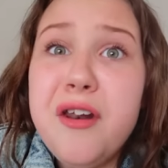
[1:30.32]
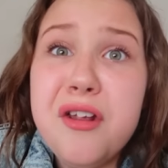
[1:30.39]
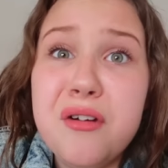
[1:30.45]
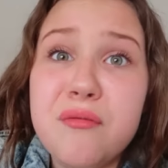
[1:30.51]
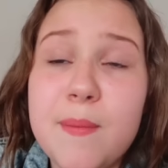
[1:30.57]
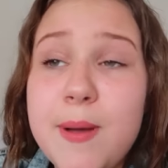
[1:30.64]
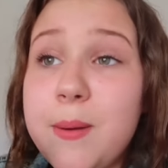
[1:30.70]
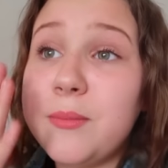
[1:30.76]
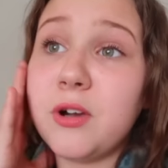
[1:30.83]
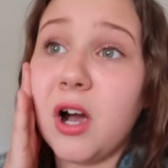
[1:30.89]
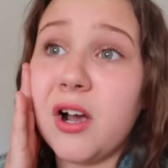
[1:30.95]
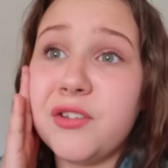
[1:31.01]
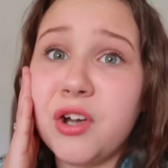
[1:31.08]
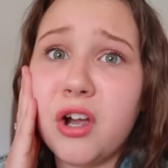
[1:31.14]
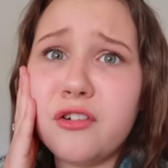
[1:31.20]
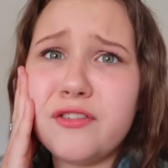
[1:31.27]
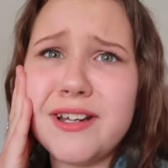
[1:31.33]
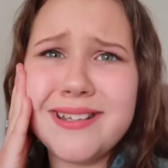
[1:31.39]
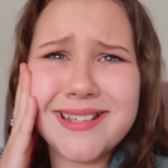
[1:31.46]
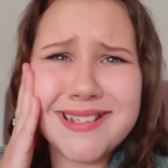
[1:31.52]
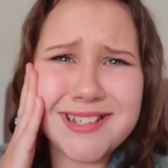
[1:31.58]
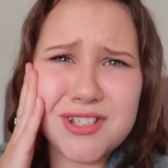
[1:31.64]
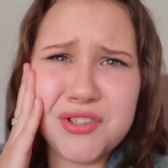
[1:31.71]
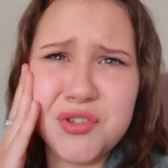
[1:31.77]
I don't remember guys. Hopefully
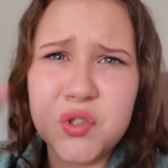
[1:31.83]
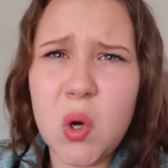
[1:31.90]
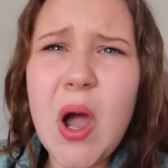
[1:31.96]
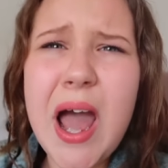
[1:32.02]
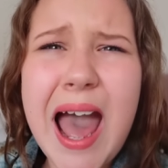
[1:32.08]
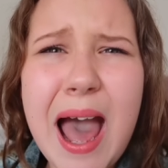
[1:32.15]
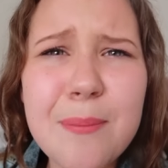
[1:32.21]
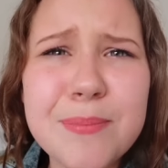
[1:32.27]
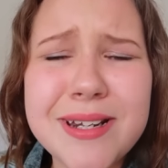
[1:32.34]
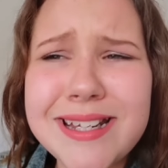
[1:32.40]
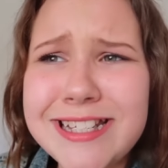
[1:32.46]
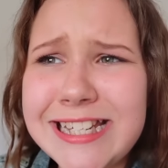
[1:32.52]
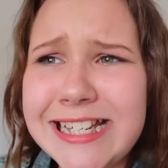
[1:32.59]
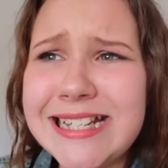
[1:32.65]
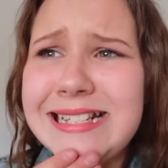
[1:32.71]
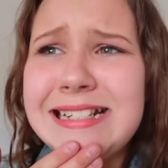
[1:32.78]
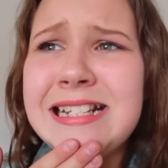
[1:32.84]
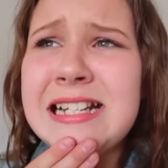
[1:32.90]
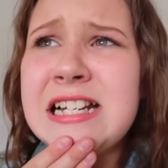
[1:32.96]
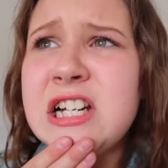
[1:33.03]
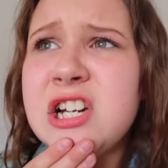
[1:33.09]
that does not happen again.